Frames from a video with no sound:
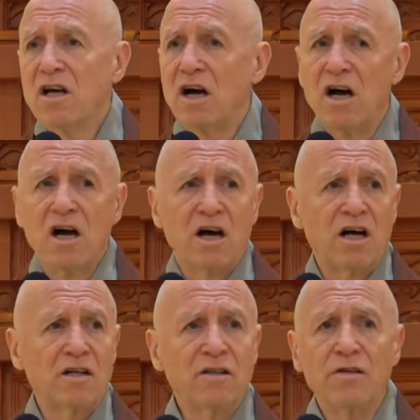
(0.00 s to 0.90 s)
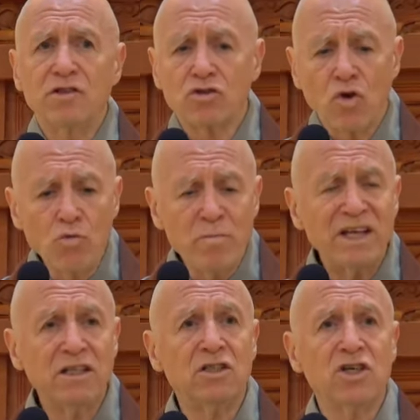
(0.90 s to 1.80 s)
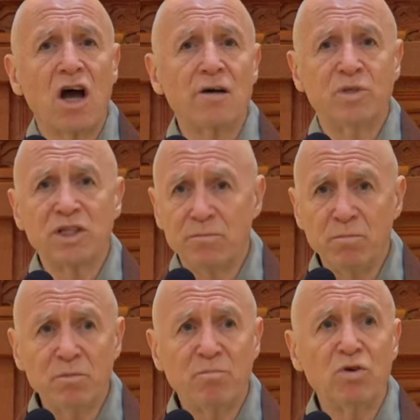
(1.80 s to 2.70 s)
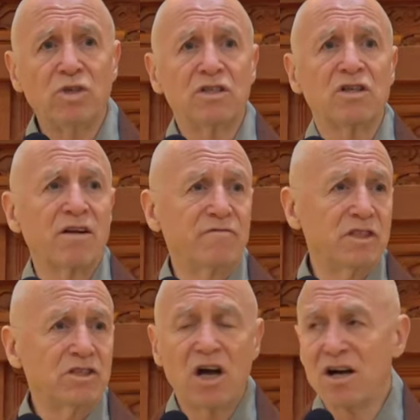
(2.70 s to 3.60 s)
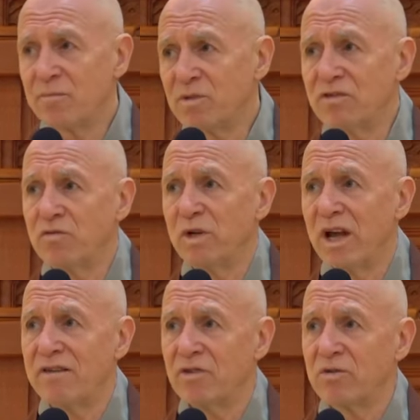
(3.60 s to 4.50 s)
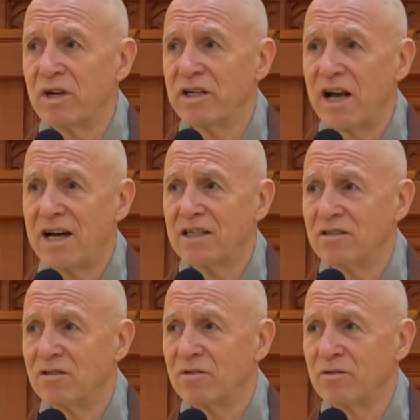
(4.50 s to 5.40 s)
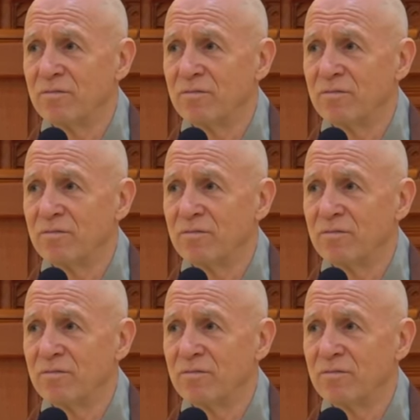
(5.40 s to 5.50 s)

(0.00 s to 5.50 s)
That so many jobs can be bodhisattva jobs if we have the right attitude.